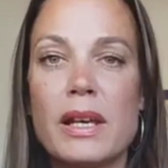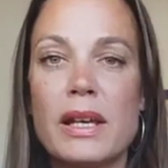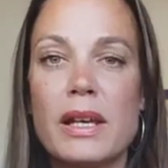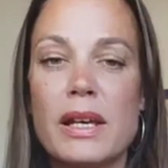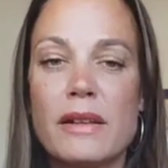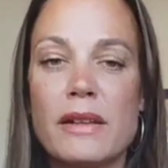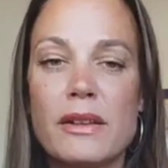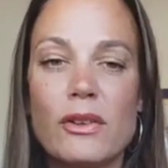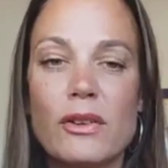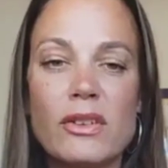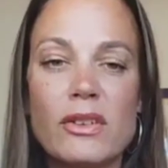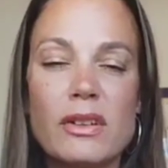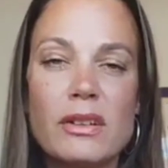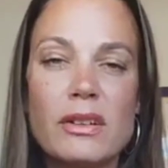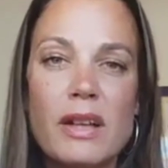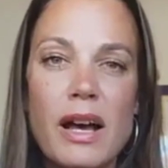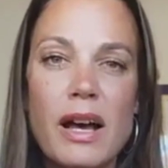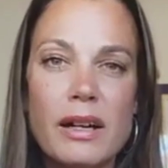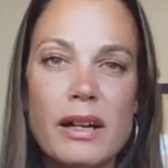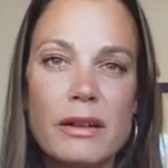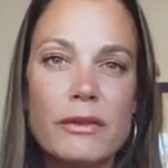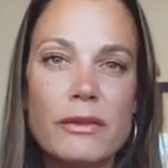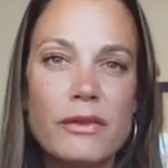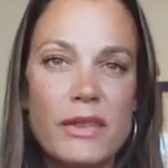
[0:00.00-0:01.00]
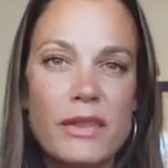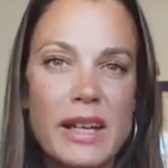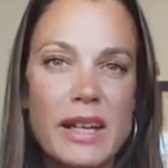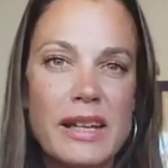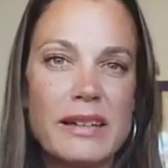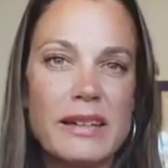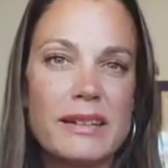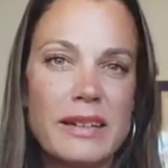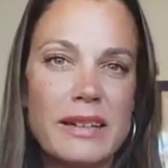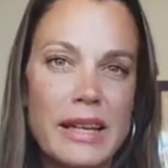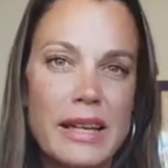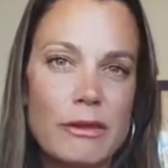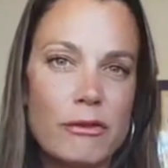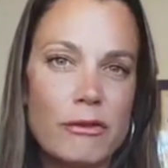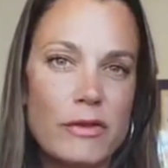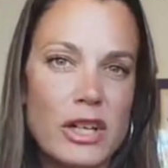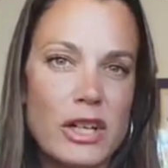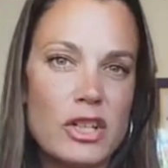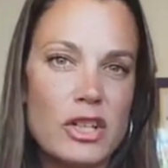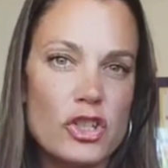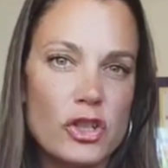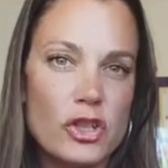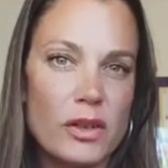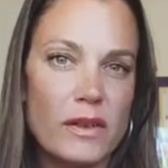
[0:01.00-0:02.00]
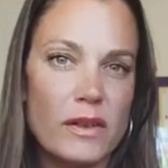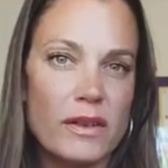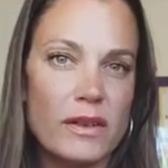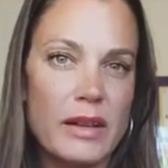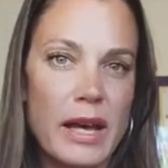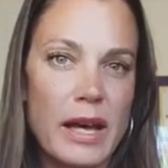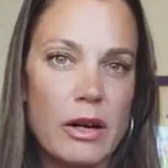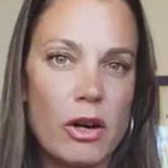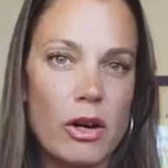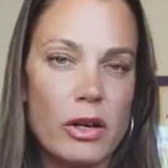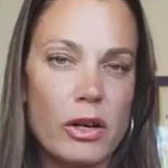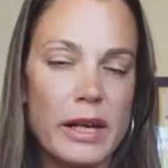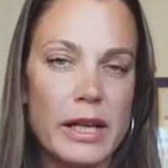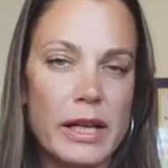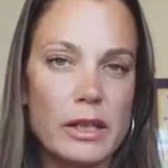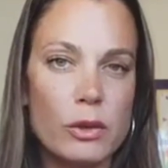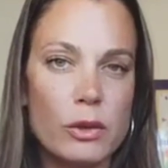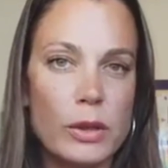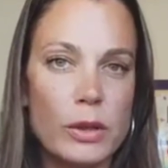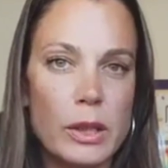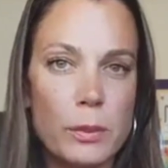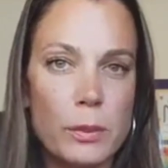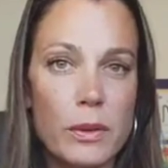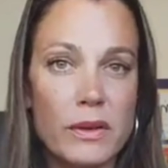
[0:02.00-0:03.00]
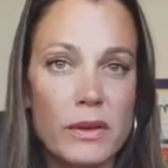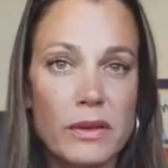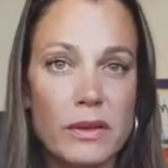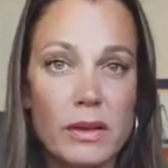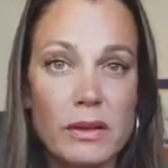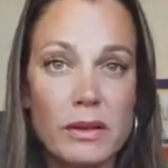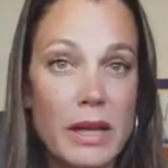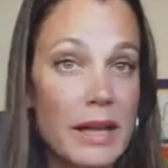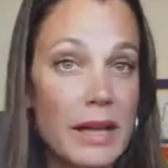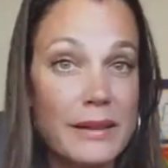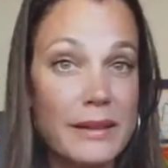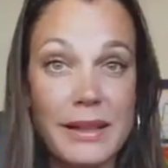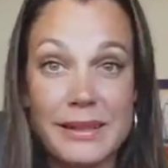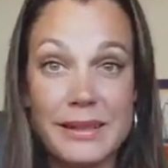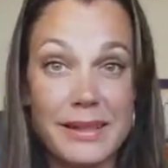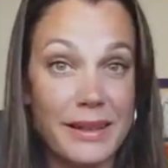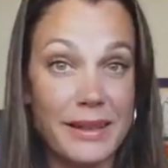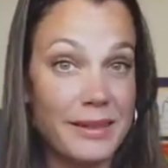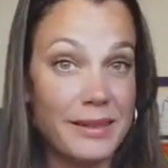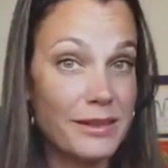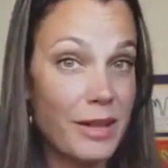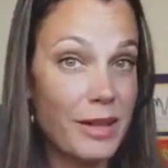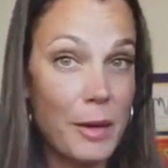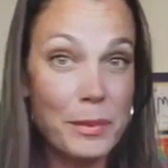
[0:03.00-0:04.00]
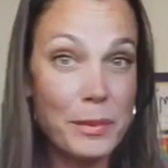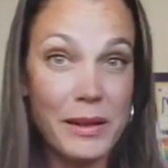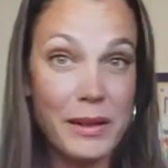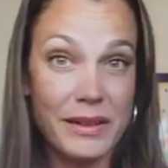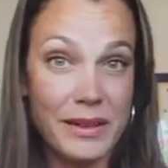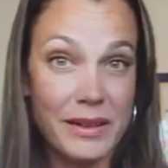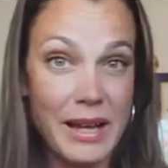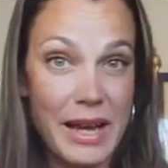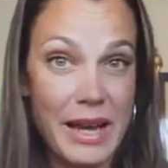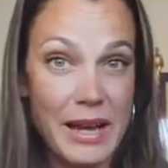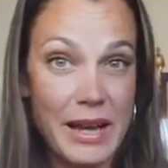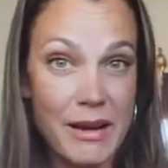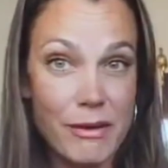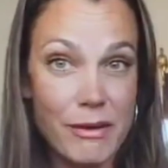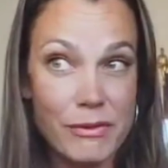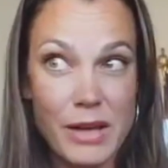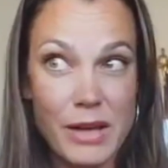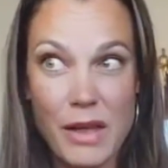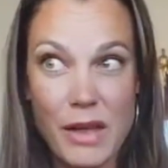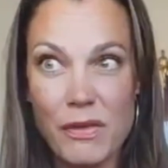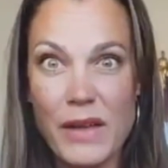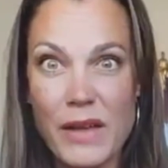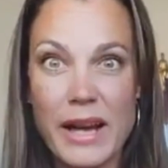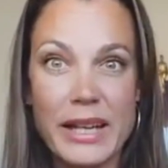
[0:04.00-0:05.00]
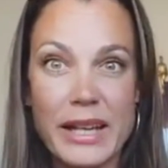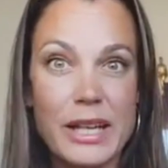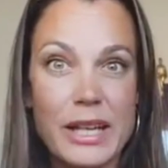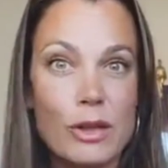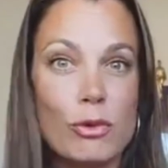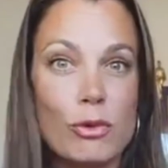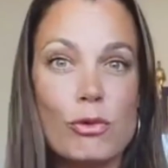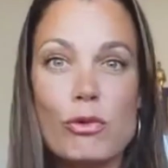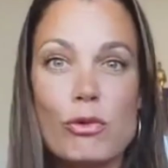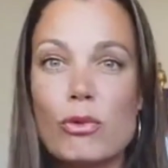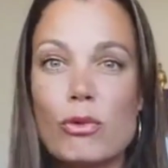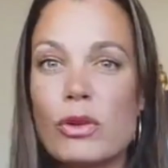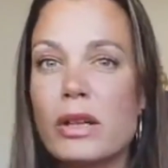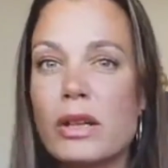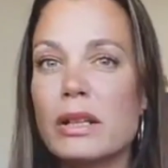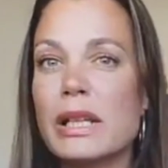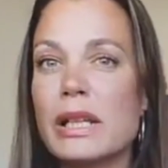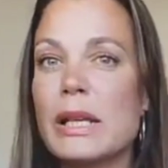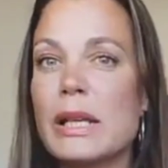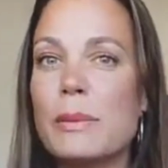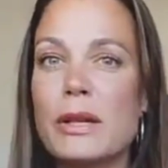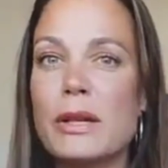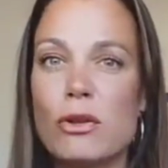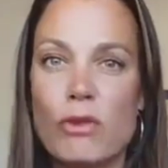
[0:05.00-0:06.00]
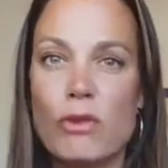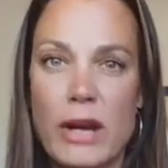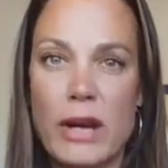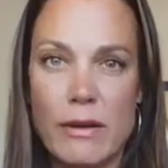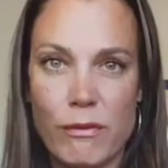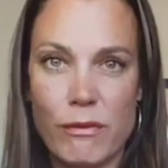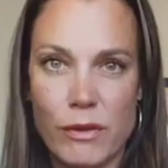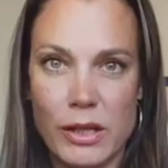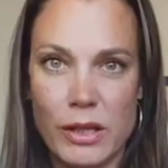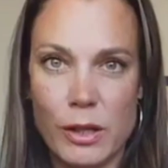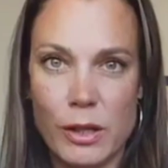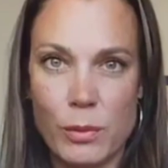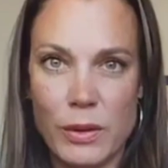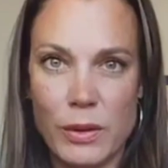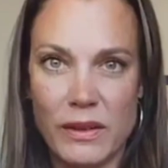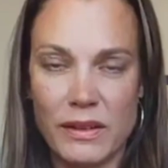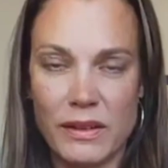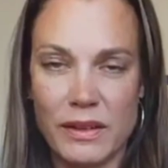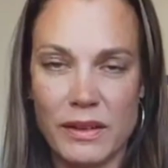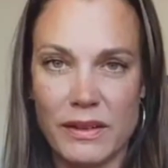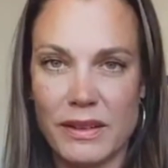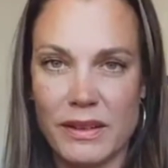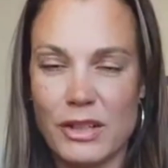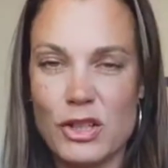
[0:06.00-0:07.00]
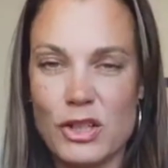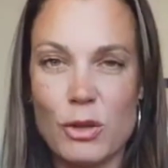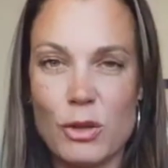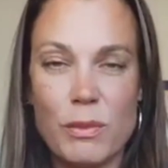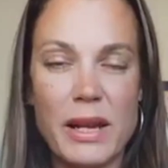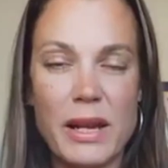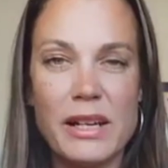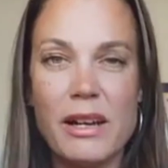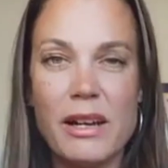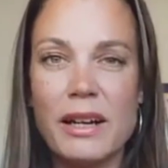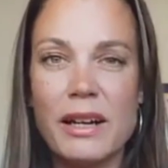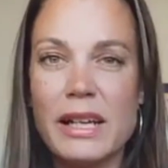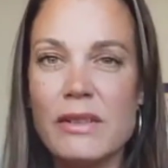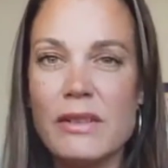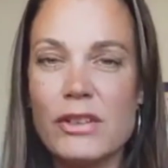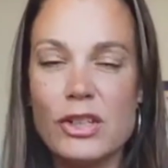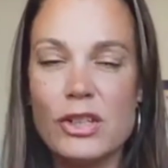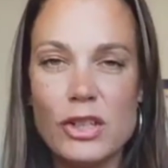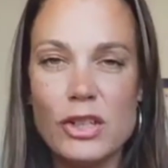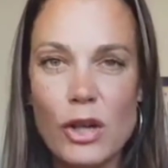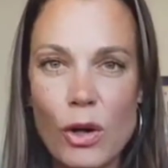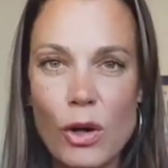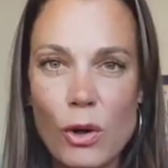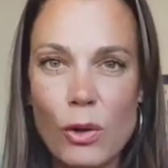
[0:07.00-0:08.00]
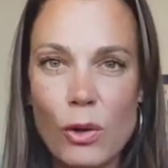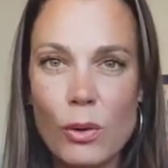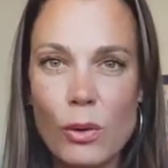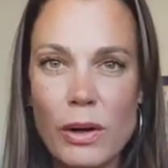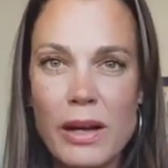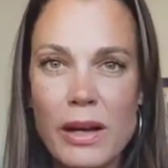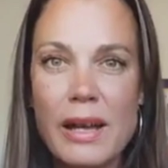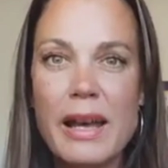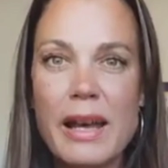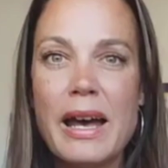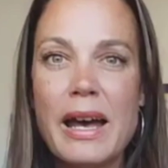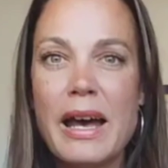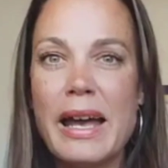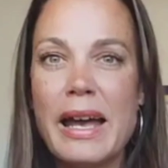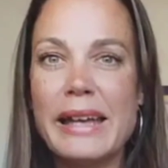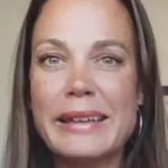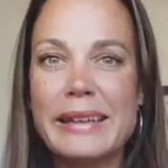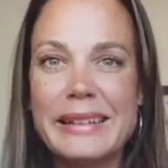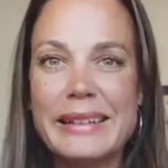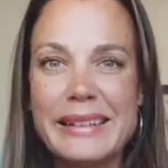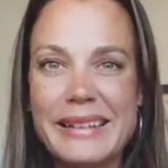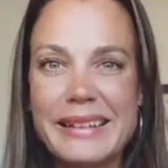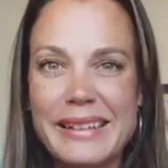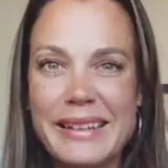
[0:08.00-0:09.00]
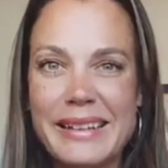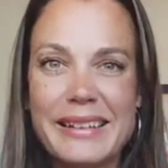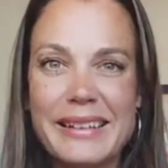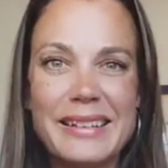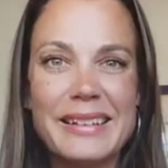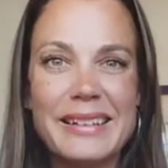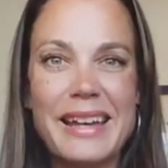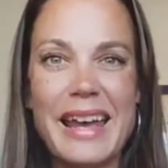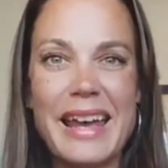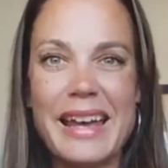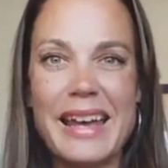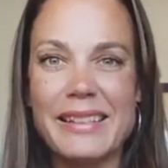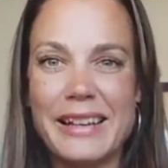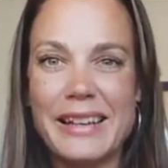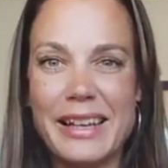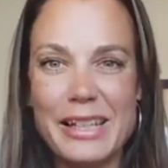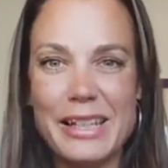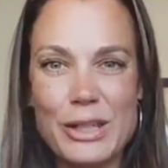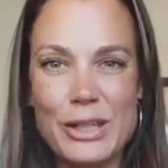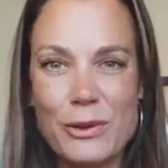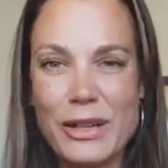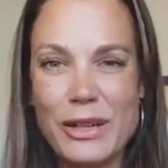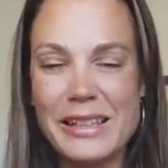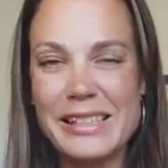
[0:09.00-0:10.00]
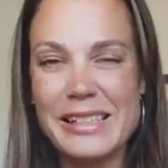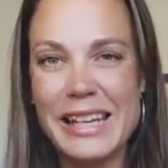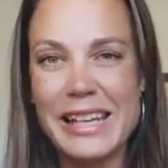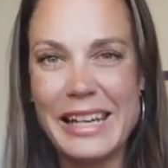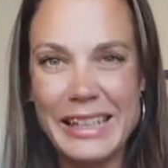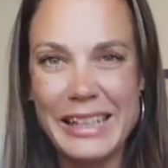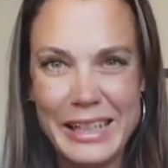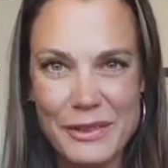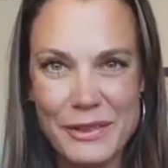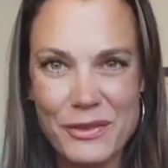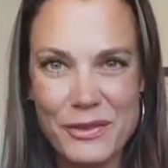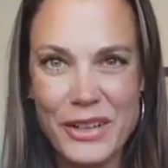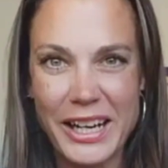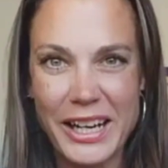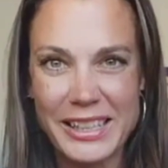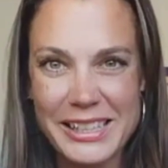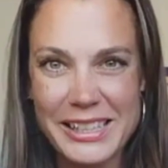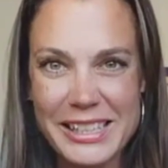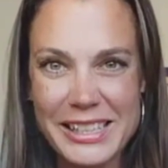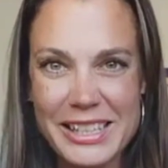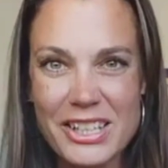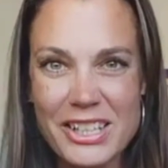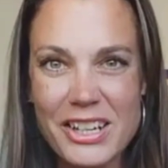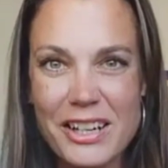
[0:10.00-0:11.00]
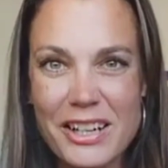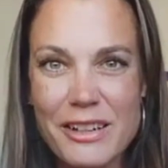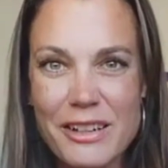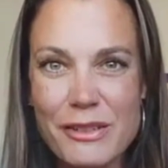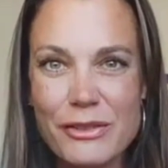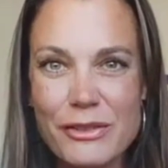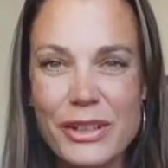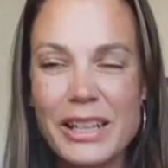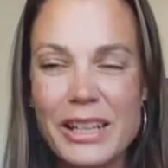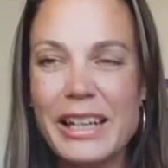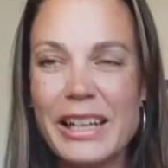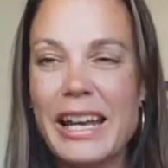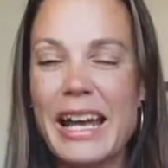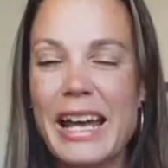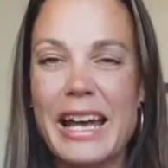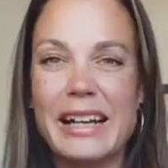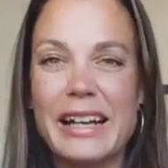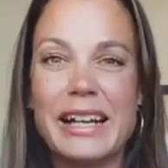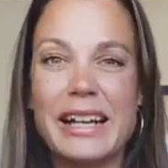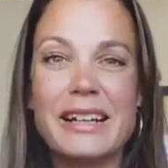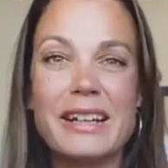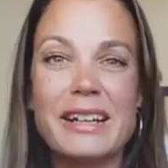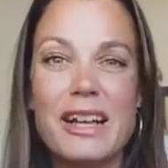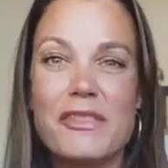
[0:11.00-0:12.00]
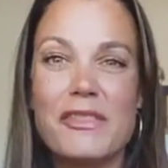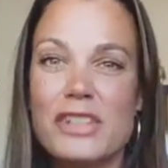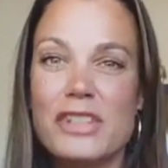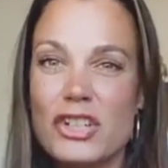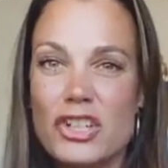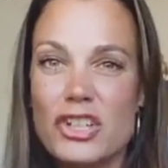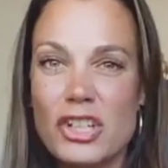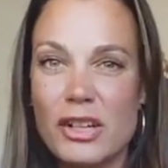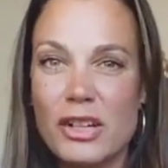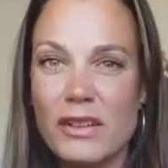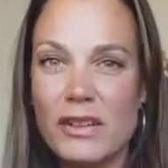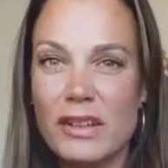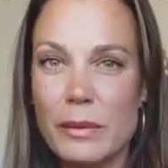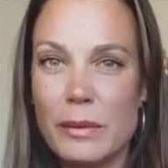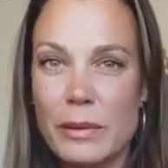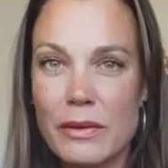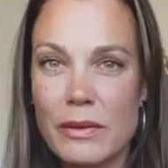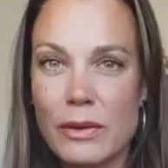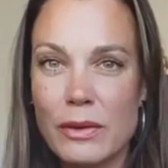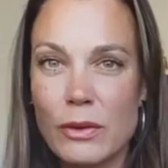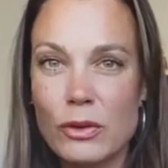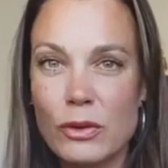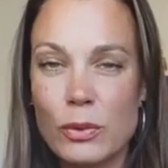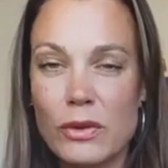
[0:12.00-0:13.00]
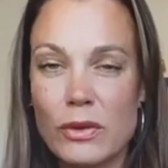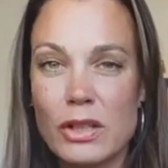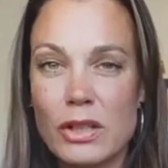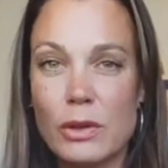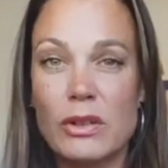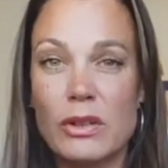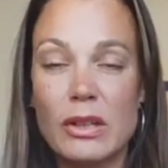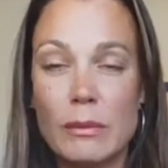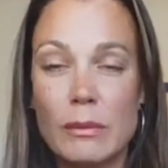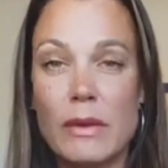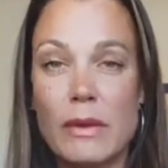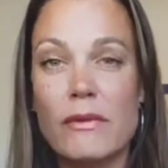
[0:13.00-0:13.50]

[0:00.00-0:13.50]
There's a lot of things and features that are in QuickBooks Online that Desktop doesn't have that can really be great for your business, that you may not even know exist and that you can take advantage of. And I'd love to share some of those with you. Some of